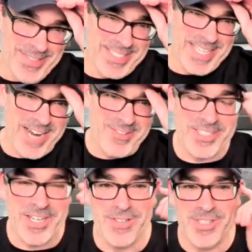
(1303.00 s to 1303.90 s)
Sarah's
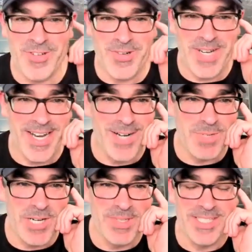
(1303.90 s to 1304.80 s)
going through it, I'm
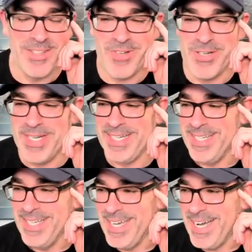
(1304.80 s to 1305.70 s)
going through it.
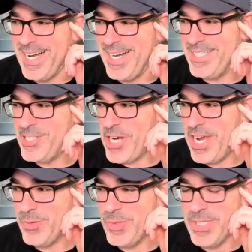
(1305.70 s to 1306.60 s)
I
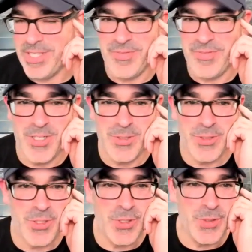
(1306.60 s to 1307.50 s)
chat with folks
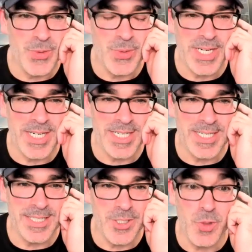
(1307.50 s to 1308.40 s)
who
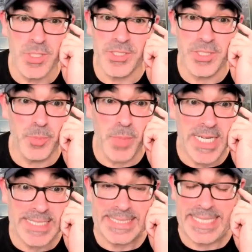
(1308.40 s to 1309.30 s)
are still
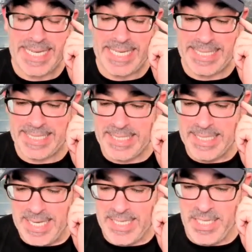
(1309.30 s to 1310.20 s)
buying today,
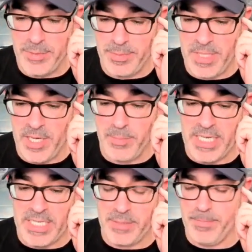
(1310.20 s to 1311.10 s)
and they're
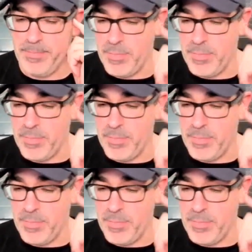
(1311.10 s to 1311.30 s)
buying,